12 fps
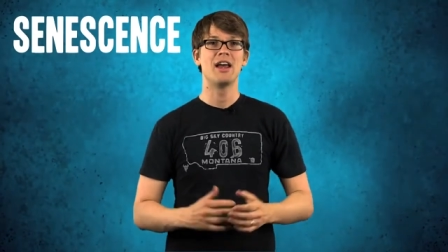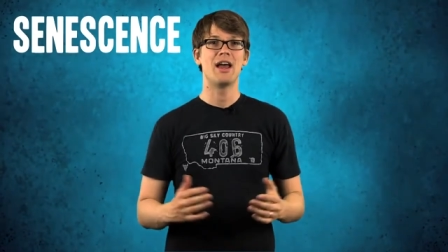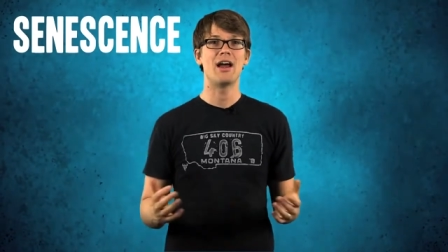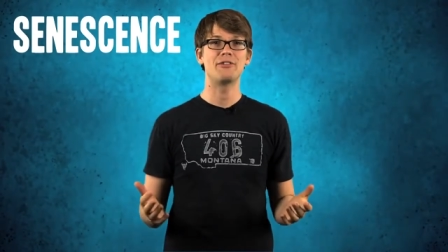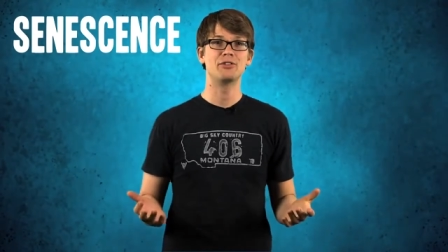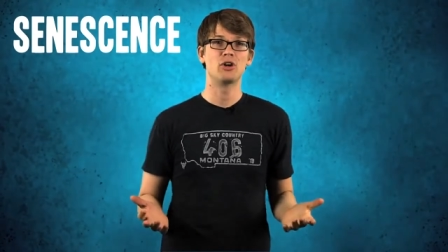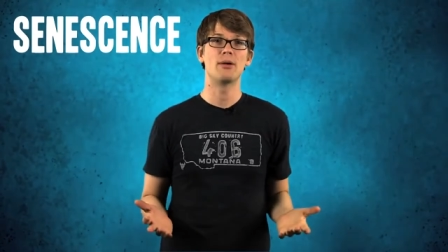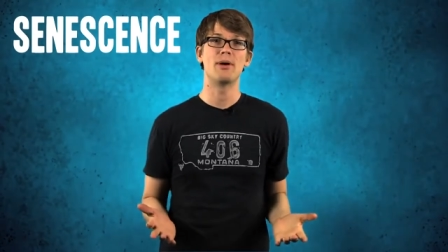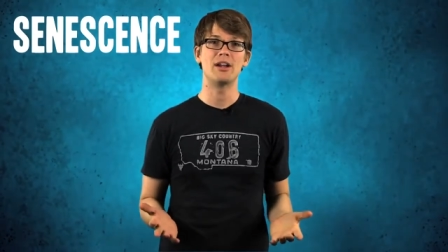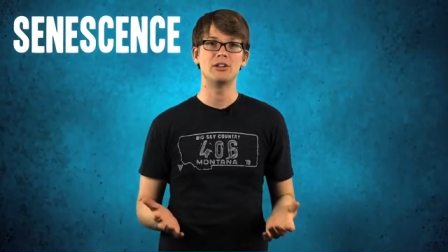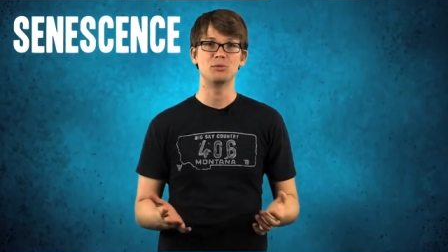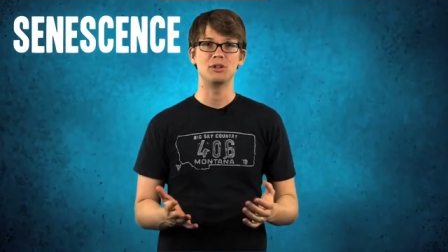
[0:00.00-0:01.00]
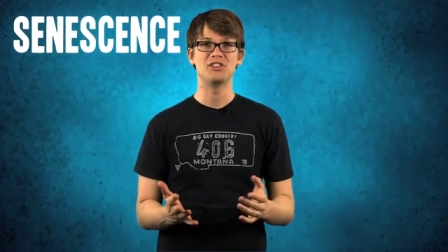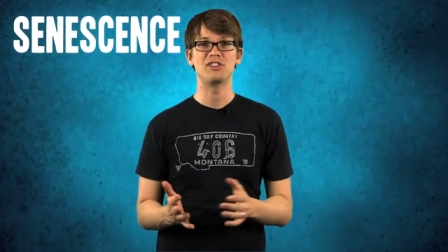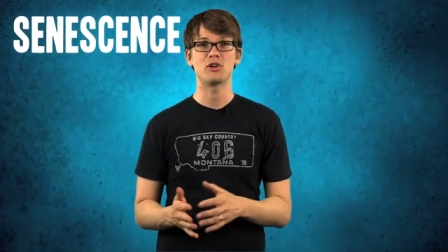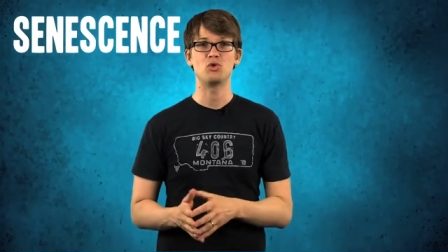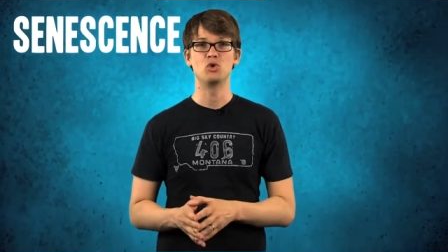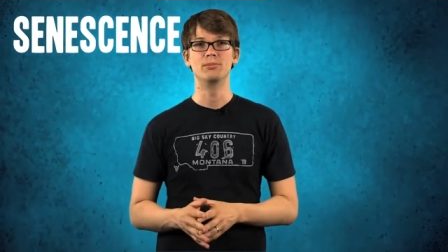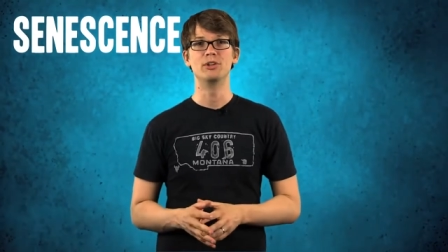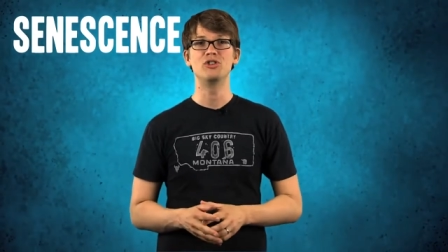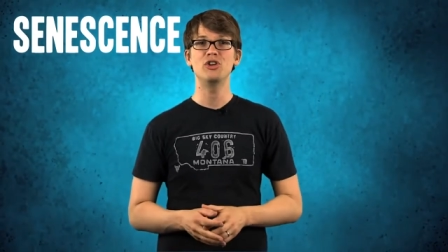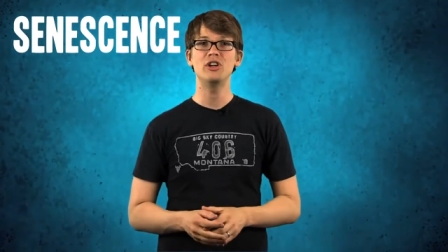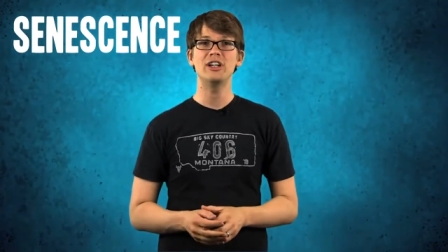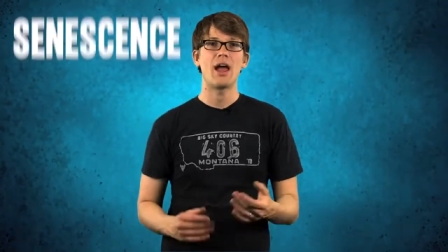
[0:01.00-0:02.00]
after our bodies reach sexual
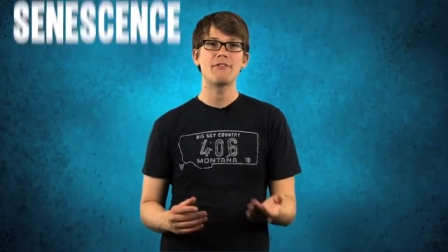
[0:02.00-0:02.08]
maturity.